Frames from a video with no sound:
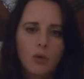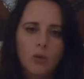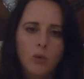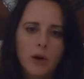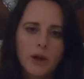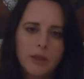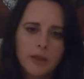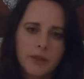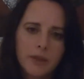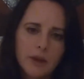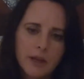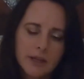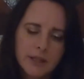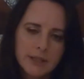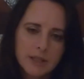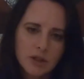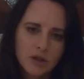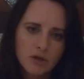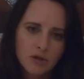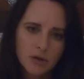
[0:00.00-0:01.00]
With a
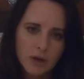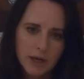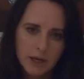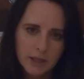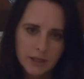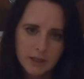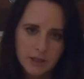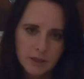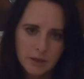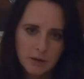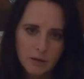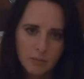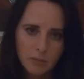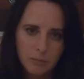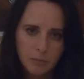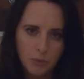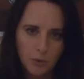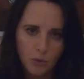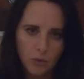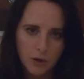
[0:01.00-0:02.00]
strict
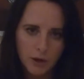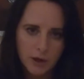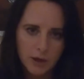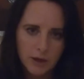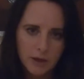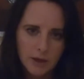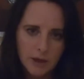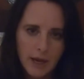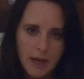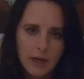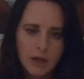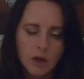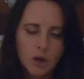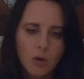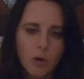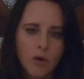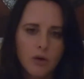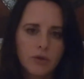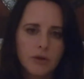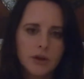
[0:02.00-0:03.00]
border and
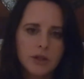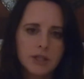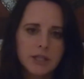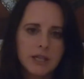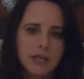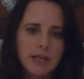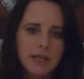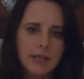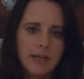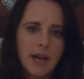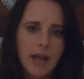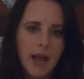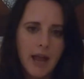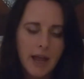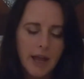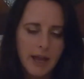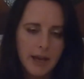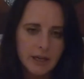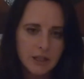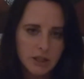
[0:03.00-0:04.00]
quarantine
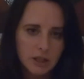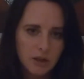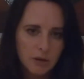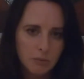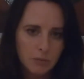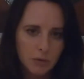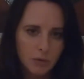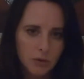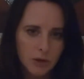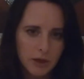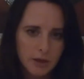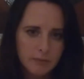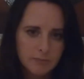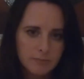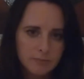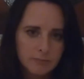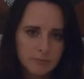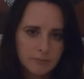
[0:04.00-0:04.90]
at the border,